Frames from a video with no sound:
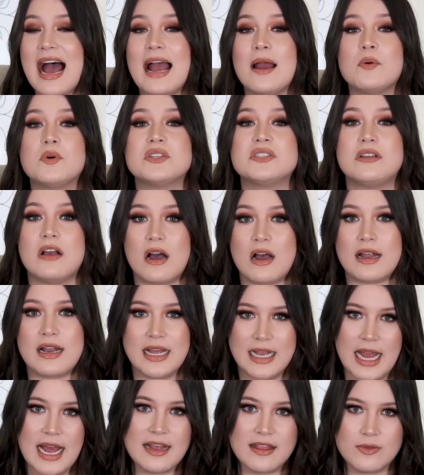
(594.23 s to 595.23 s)
was gone.
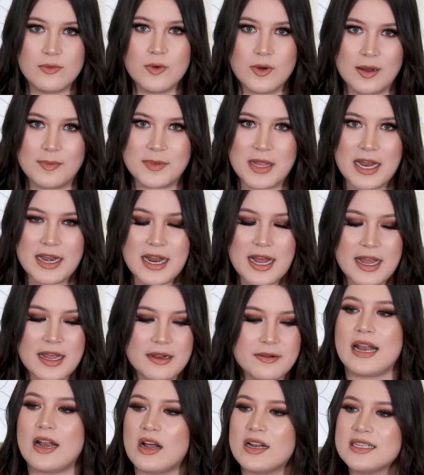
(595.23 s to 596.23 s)
Like I threw up that night.
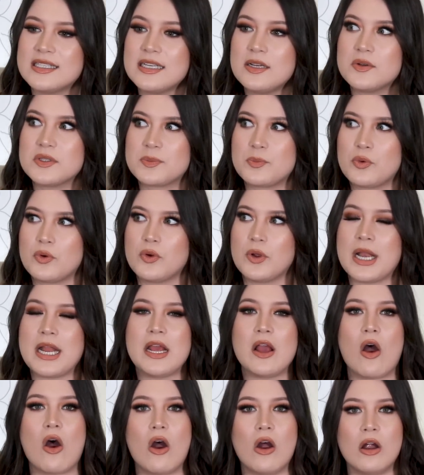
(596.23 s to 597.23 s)
And honestly, it was
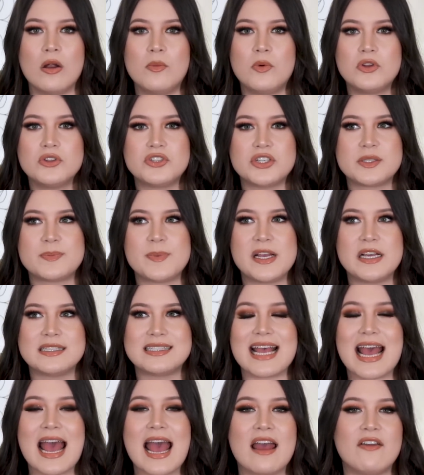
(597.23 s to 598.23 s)
pretty horrible just because
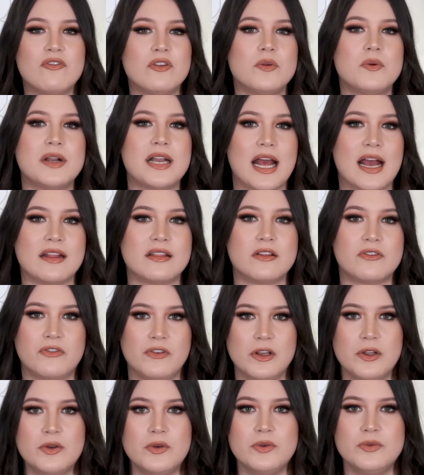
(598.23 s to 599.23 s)
everyone had the
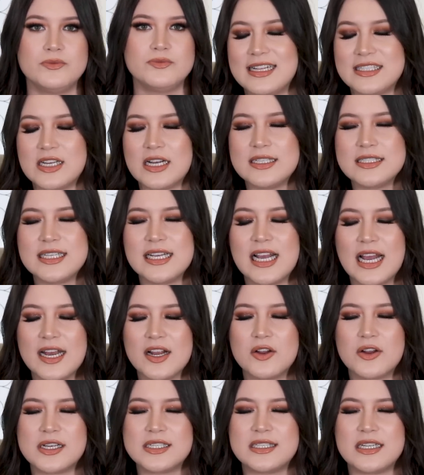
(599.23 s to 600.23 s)
flu. And it's honestly kind
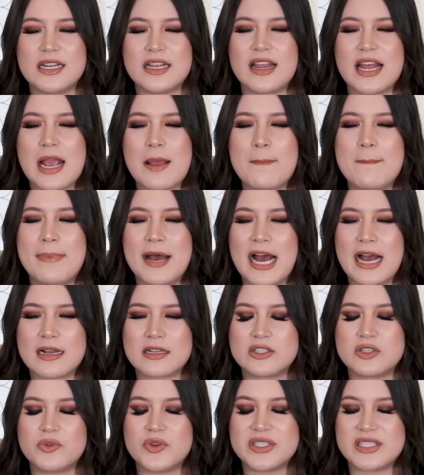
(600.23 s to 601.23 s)
of crazy to think
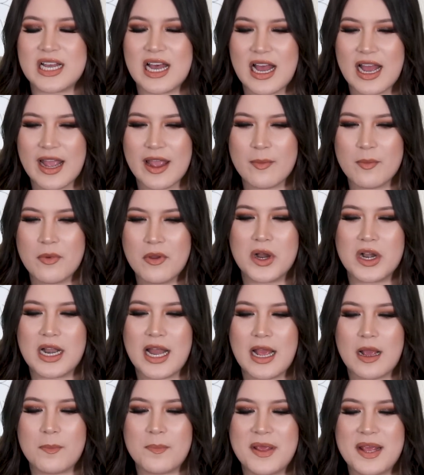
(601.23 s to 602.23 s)
back to a time where
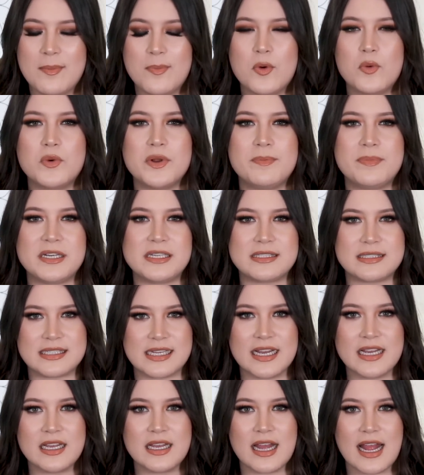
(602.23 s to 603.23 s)
like people would be
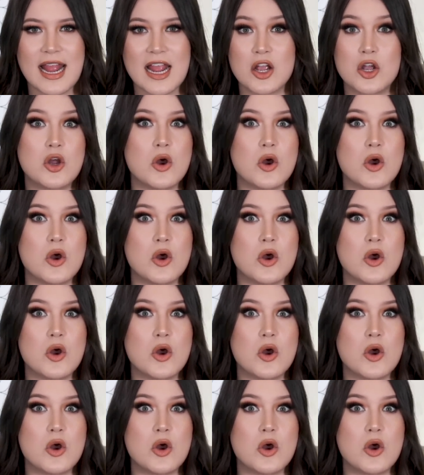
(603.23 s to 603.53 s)
sick and